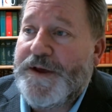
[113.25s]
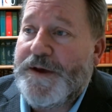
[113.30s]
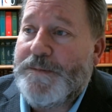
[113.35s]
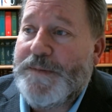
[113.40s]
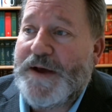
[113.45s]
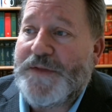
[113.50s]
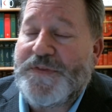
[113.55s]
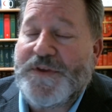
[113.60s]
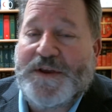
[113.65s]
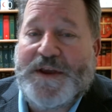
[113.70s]

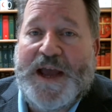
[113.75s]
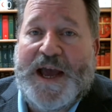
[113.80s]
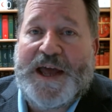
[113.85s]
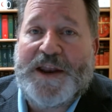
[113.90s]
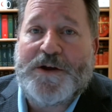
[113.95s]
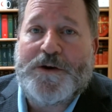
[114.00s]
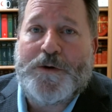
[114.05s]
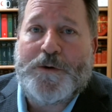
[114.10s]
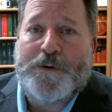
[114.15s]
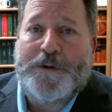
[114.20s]
about the
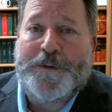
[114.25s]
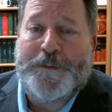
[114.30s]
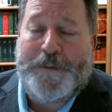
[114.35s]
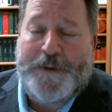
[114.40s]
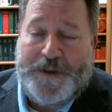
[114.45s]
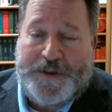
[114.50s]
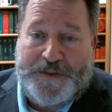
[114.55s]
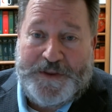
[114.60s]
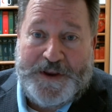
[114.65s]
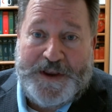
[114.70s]

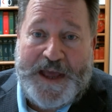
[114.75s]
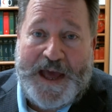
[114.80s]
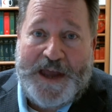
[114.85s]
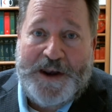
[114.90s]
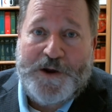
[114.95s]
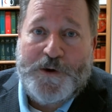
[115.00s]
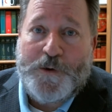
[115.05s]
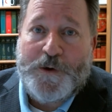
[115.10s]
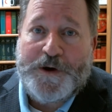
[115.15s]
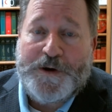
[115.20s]

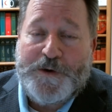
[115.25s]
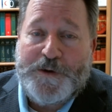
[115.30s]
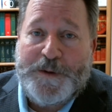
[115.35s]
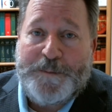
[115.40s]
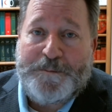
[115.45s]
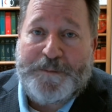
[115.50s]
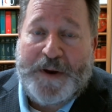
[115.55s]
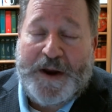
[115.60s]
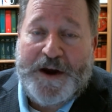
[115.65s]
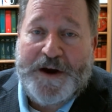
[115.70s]
categorical
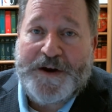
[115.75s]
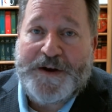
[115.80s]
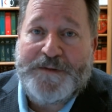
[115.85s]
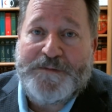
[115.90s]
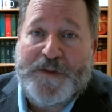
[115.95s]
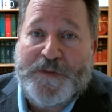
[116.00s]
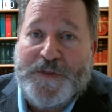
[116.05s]
imperative,